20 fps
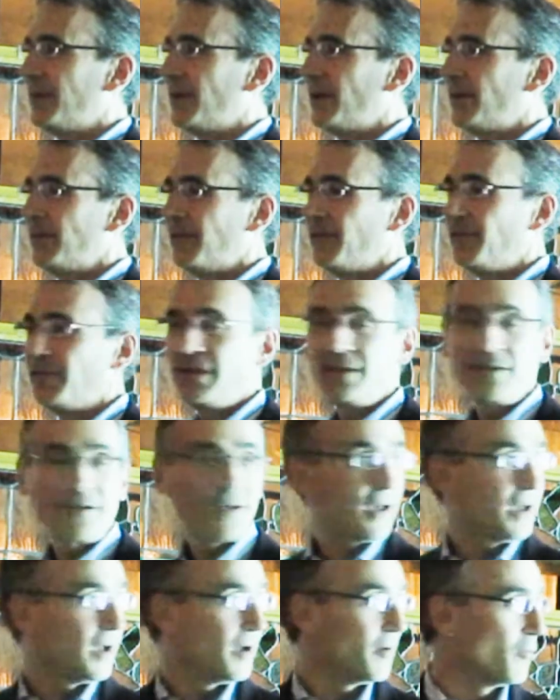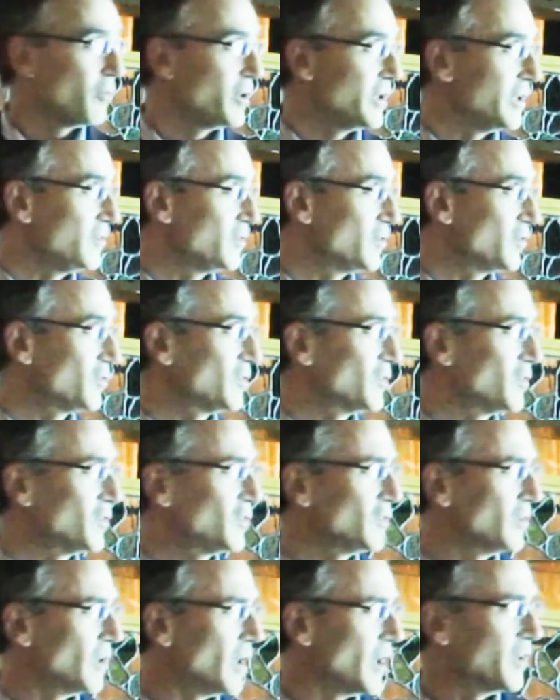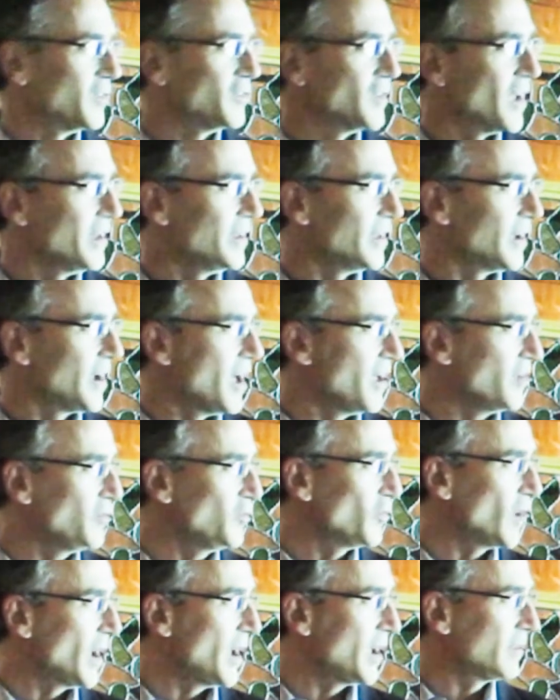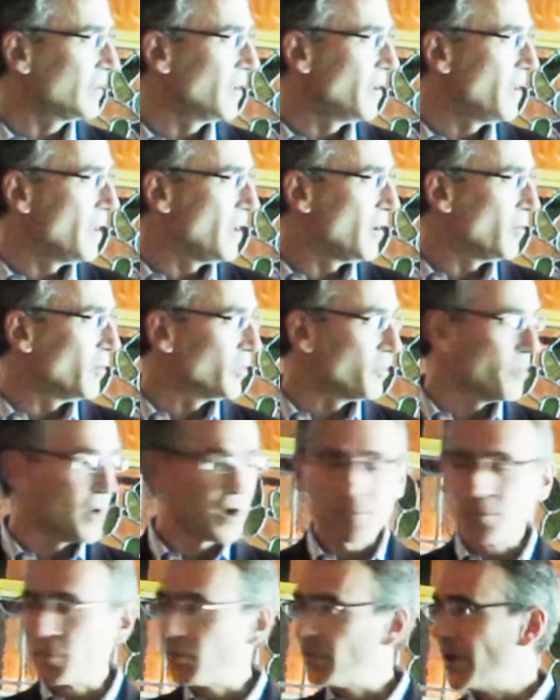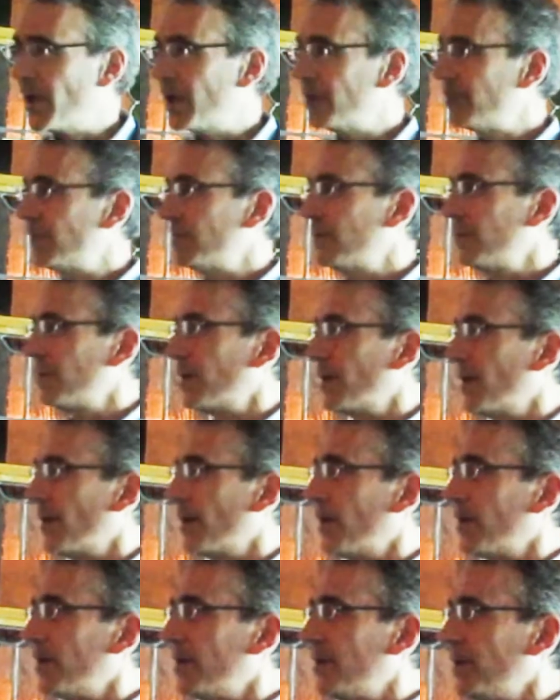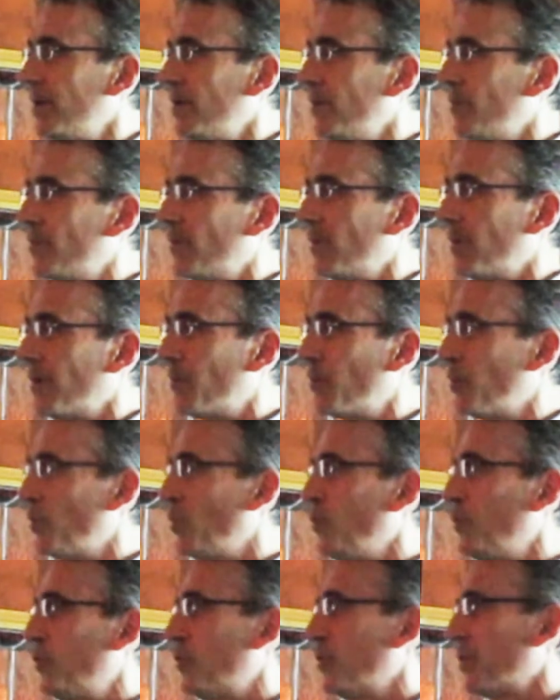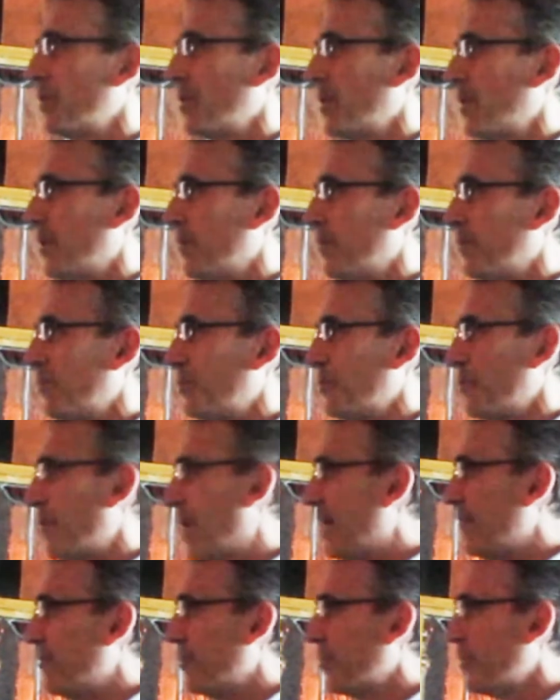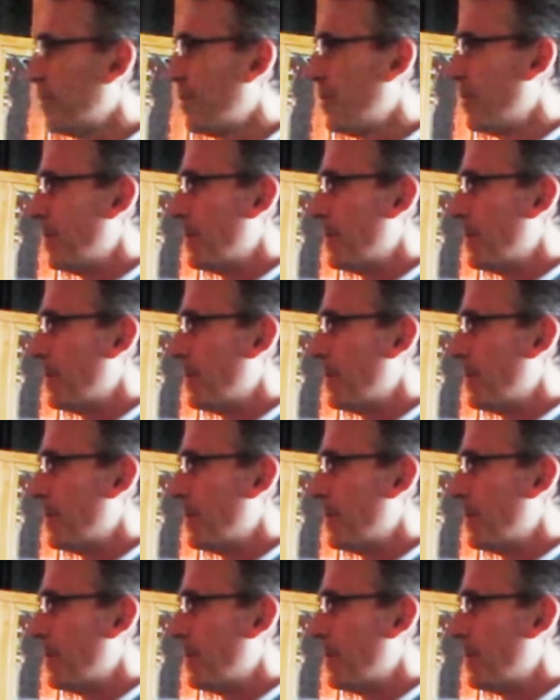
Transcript: activity, we just signed a contract with Mark Burnett. He's the producer of Survivor.